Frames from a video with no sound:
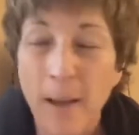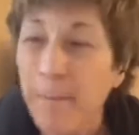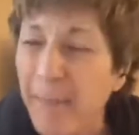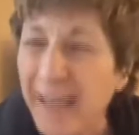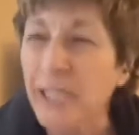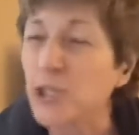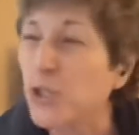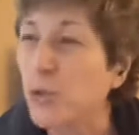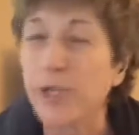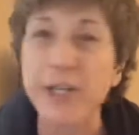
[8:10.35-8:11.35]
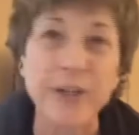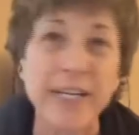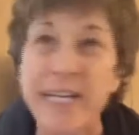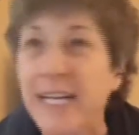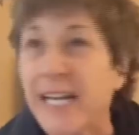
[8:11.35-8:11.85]
Make sure you're
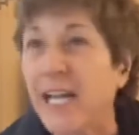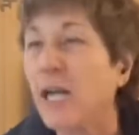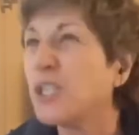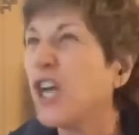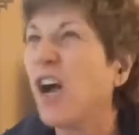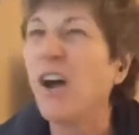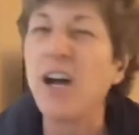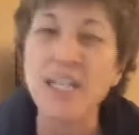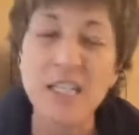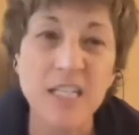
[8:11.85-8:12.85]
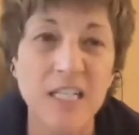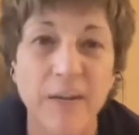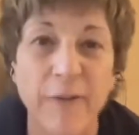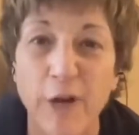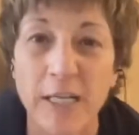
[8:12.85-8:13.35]
eating tons of
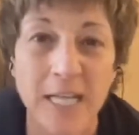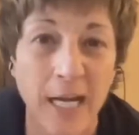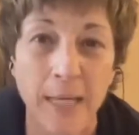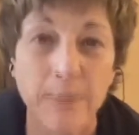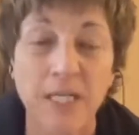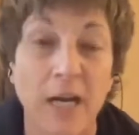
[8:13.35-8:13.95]
different types